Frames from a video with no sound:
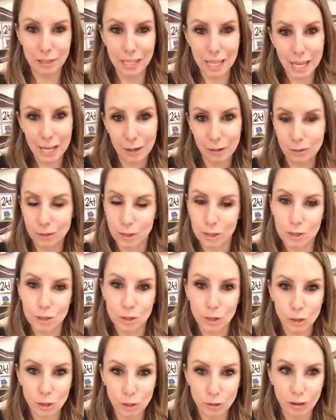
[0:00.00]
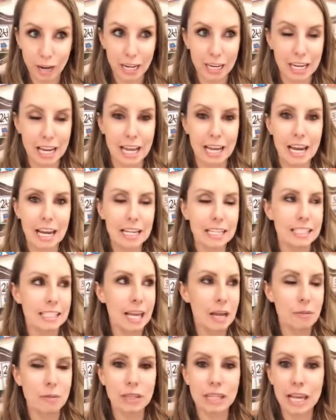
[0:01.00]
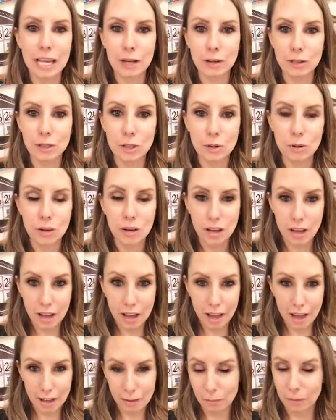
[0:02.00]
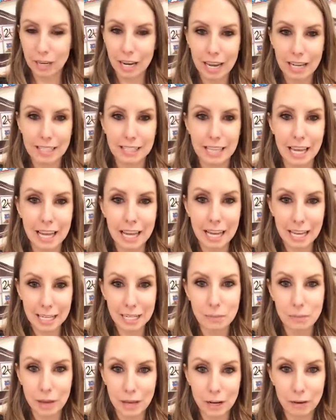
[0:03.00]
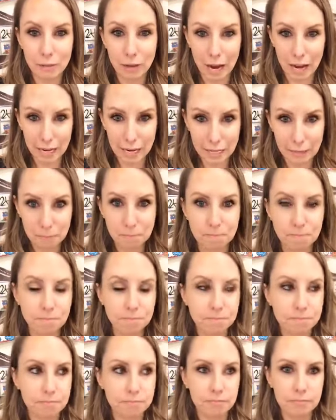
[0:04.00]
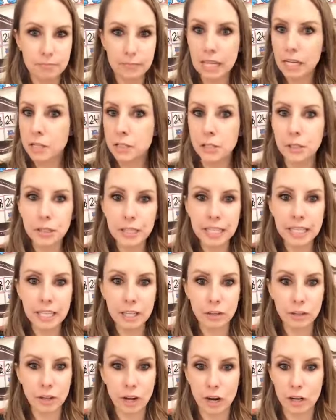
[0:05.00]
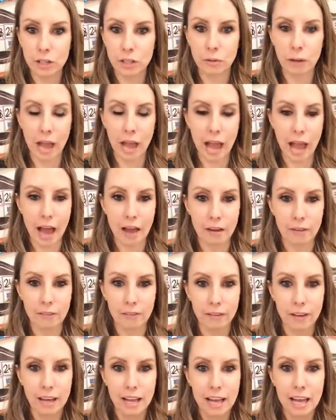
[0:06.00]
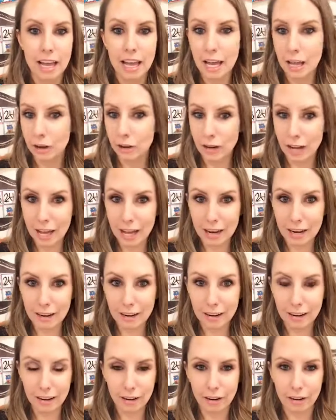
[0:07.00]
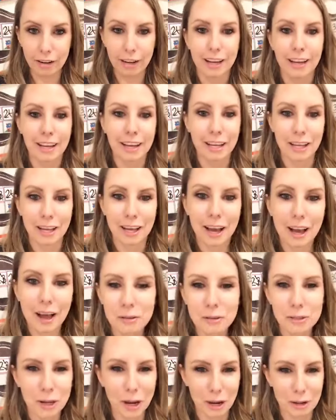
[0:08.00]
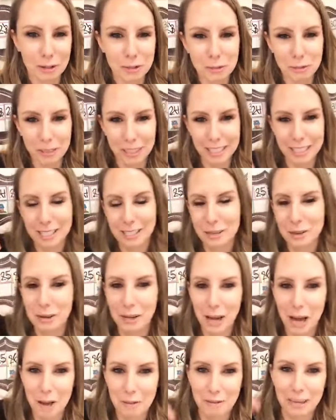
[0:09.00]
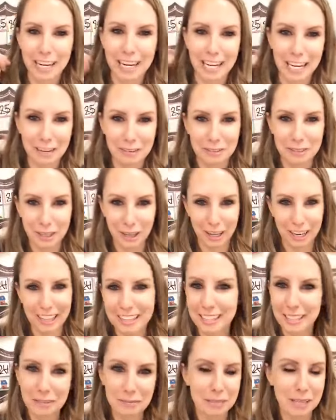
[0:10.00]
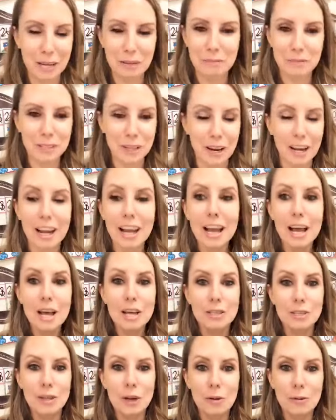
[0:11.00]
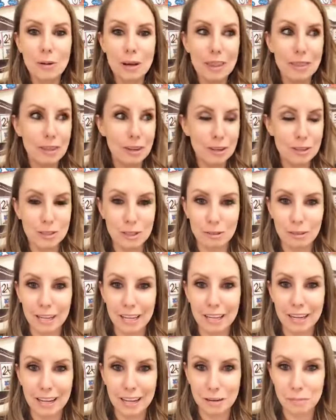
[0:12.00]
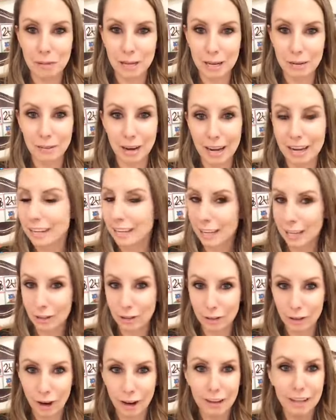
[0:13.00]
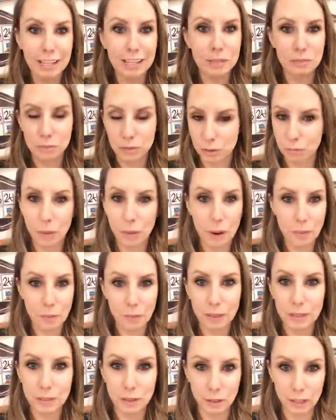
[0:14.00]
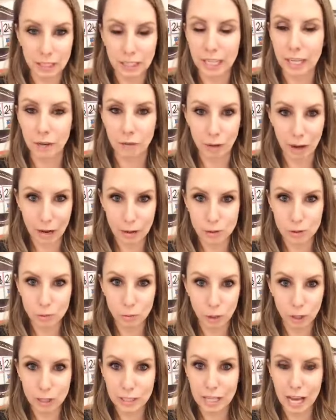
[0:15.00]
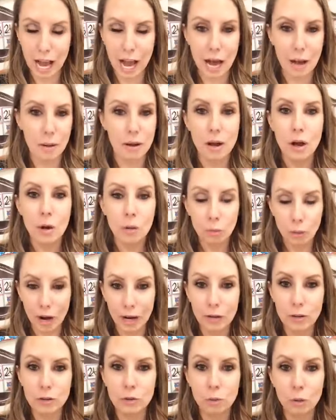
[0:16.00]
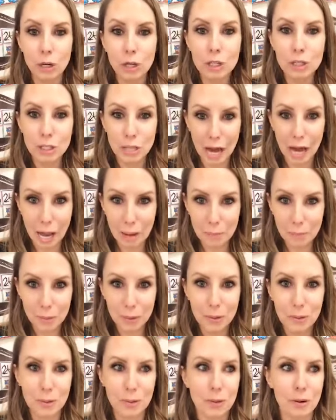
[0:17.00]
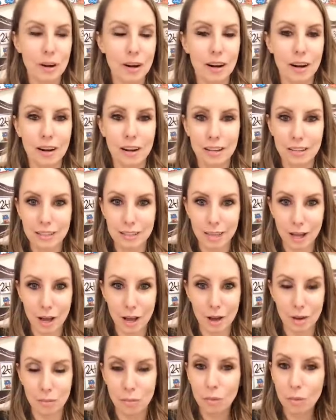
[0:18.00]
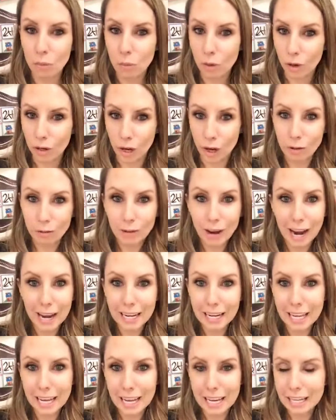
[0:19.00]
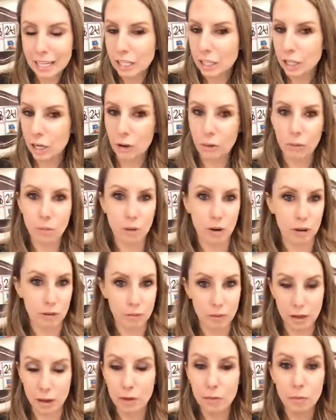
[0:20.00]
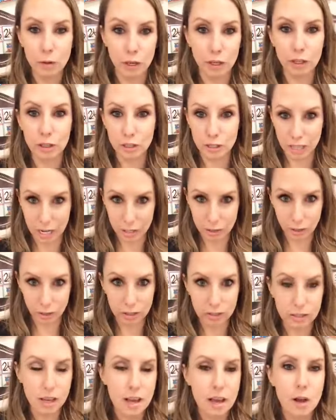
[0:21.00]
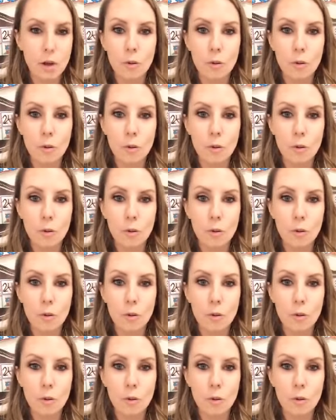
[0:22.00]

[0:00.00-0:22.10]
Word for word: when they go to journal writing. And I say when they go do, when I say independent writing, during kindergarten, you have internet, or I'm oh, sorry, I was reading the comment and I was talking at the same time, sorry. So when they're doing independent writing in kindergarten, it's probably during like a writer's worktop, writer's workshop, or it's um, work on writing, you know, one of the, one of your centers.